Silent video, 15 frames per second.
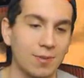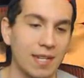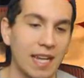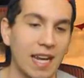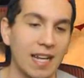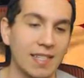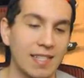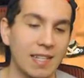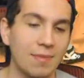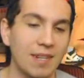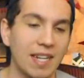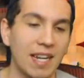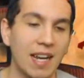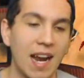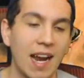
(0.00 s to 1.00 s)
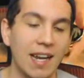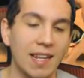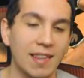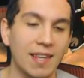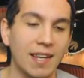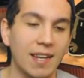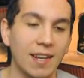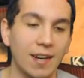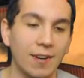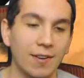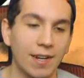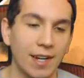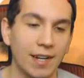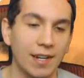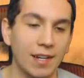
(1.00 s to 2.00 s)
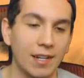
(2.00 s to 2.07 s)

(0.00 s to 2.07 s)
we can't seem to get anything going.